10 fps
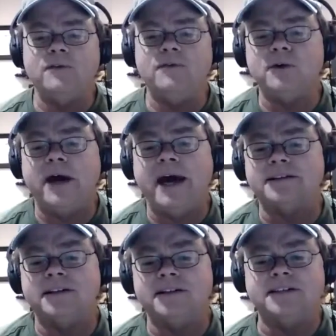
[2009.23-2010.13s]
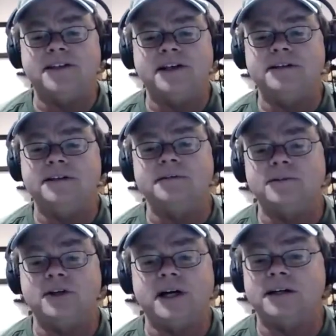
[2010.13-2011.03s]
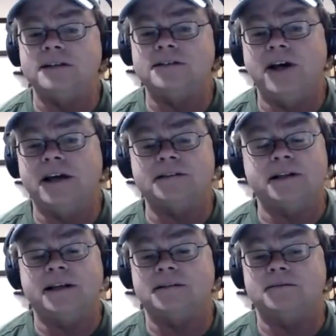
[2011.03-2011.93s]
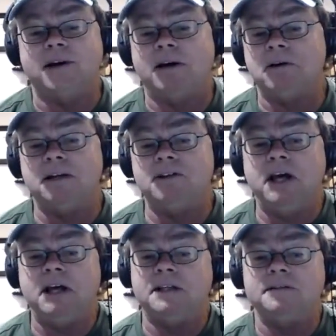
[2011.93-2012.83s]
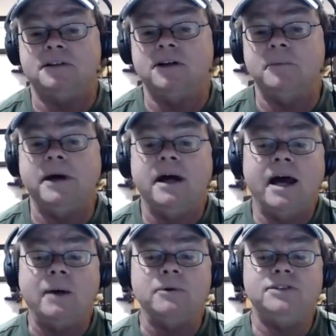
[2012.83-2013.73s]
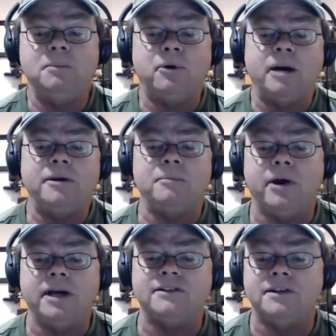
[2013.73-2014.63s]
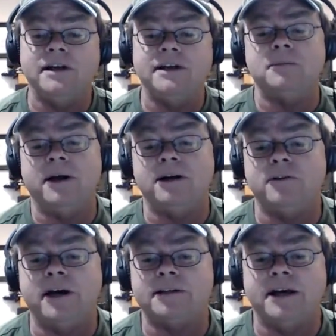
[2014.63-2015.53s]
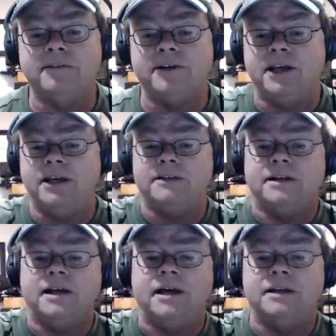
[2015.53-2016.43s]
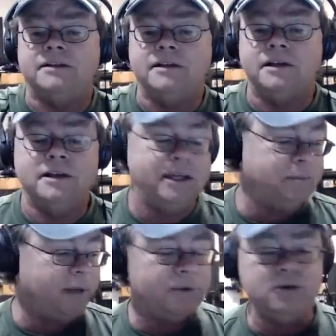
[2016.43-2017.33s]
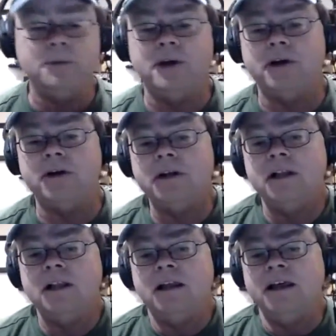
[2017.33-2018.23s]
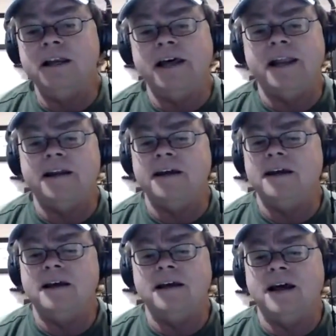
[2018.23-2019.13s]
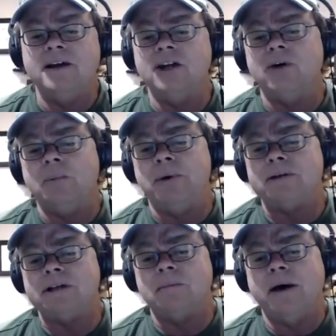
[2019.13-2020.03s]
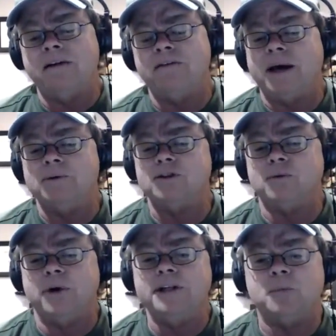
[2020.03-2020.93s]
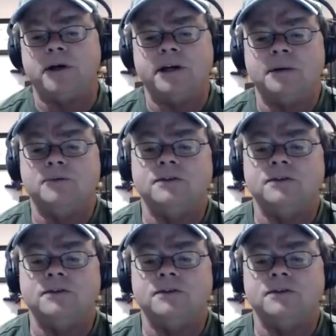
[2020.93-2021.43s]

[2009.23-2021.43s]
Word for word: ask and they say they're not going to take it, then I, I, I take it. You know, I'm I was depriming brass today, as a matter of fact, out of a can that I had in my room here, and it had. I know I picked up half of that was range pickups